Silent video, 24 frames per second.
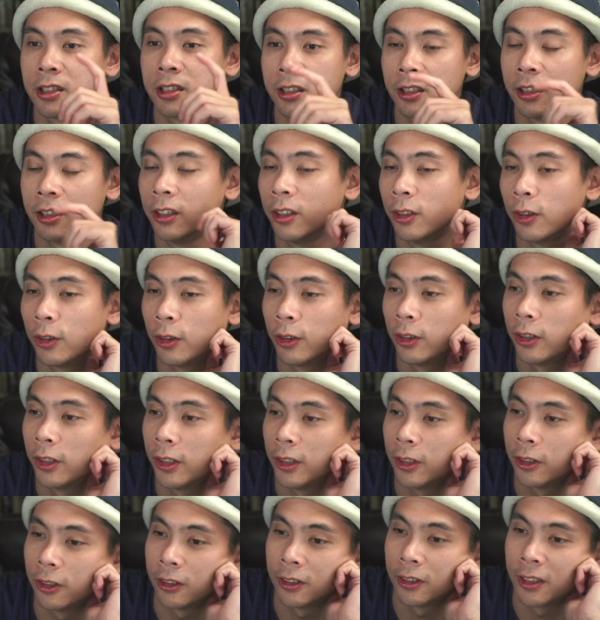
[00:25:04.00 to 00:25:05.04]
still
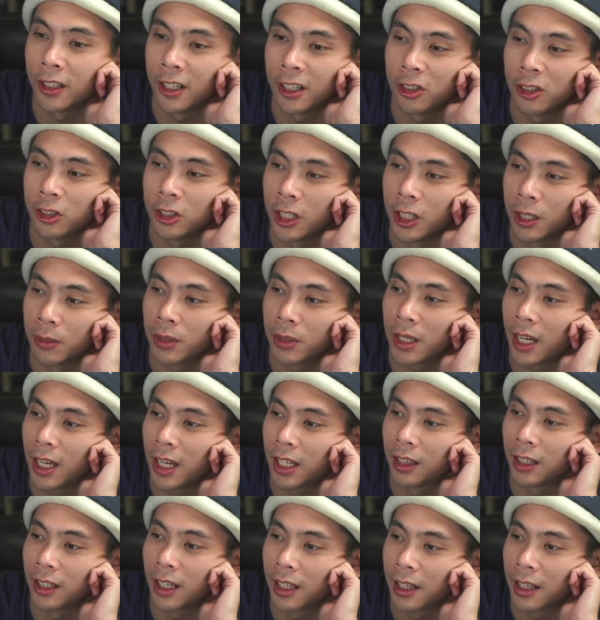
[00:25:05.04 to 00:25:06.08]
earlier than
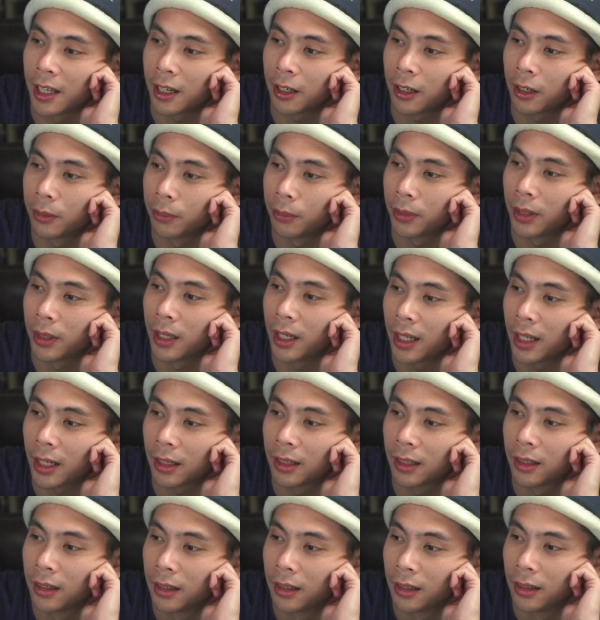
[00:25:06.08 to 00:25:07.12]
GMK Lilac on
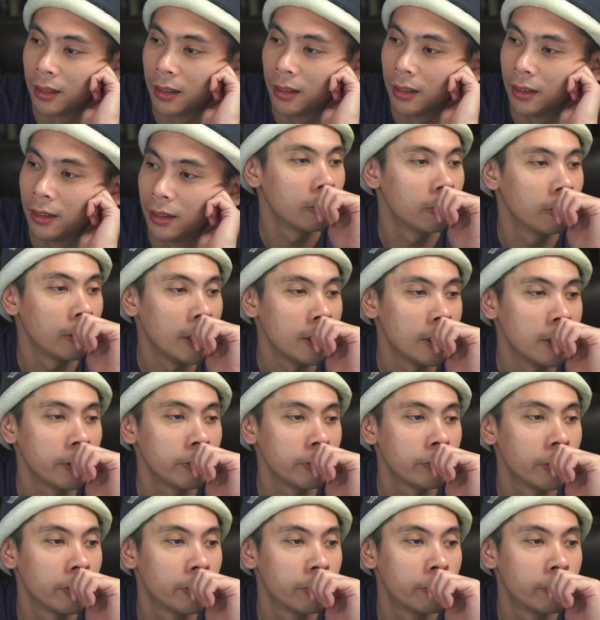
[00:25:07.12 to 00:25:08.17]
Black.
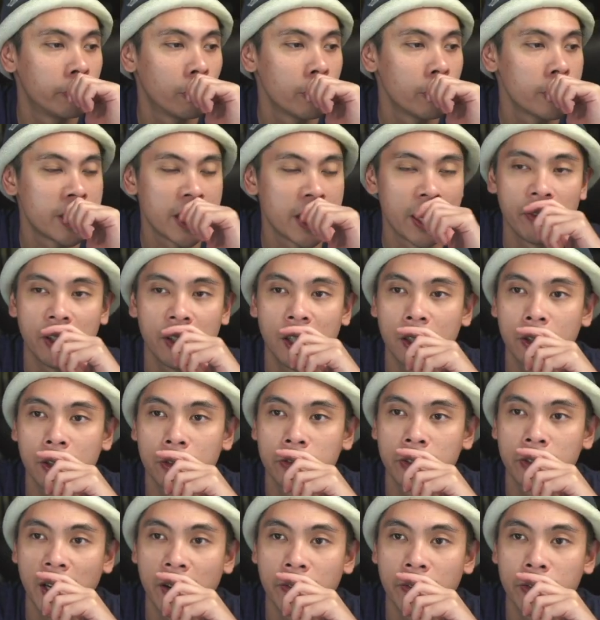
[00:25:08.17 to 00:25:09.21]
Ranging from 470 to
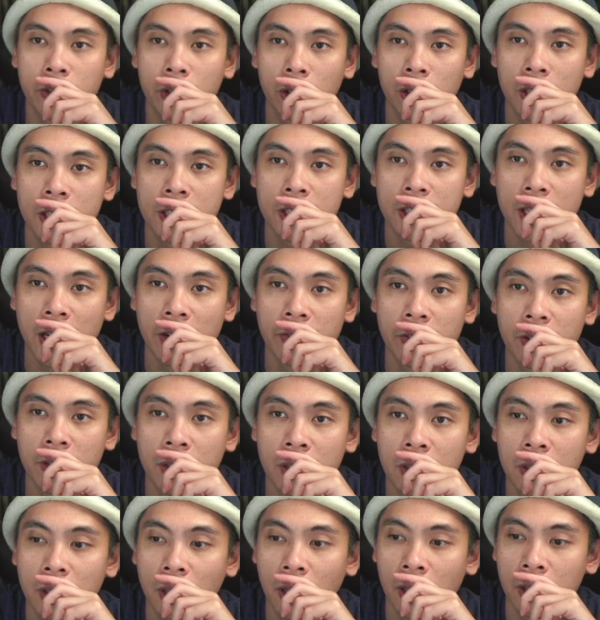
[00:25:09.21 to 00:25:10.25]

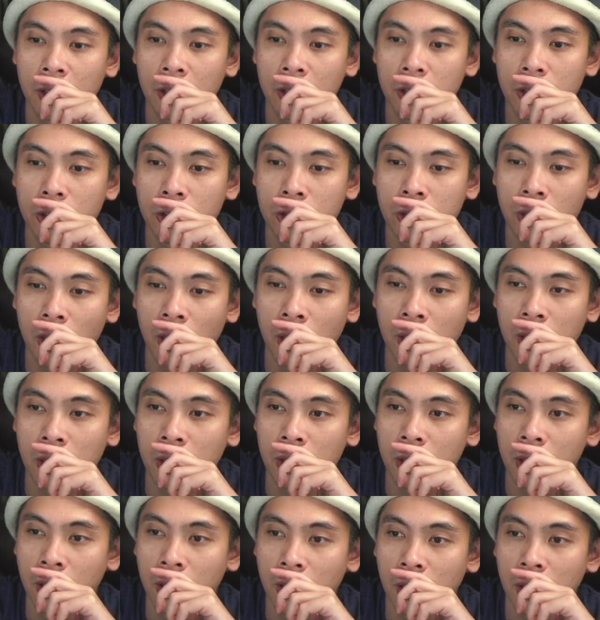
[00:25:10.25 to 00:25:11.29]
537 on
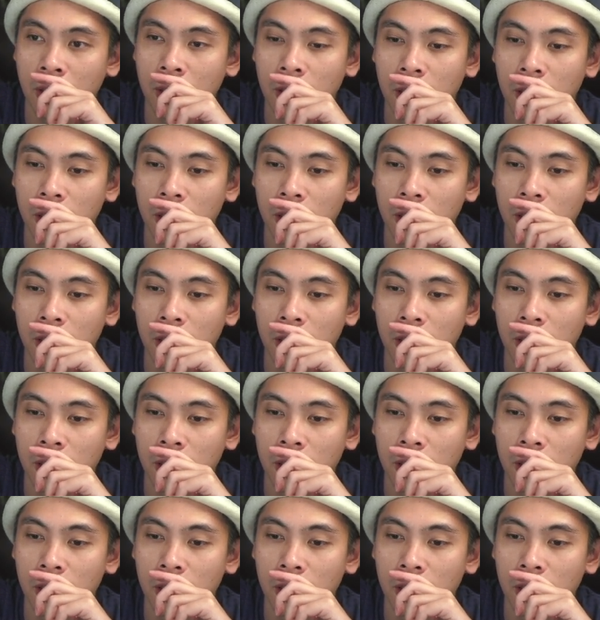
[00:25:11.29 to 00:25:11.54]
the